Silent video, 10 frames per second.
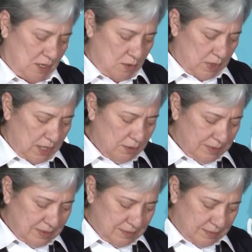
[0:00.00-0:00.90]

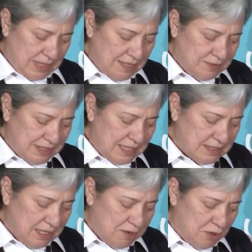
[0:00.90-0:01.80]
Well, we have to,
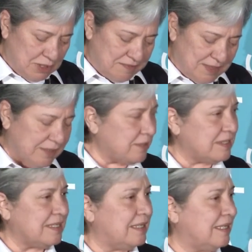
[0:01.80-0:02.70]
as our Holy Father
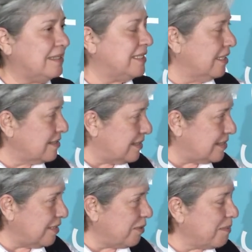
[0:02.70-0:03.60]
tells
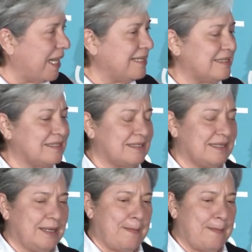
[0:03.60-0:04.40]
us and reminds us,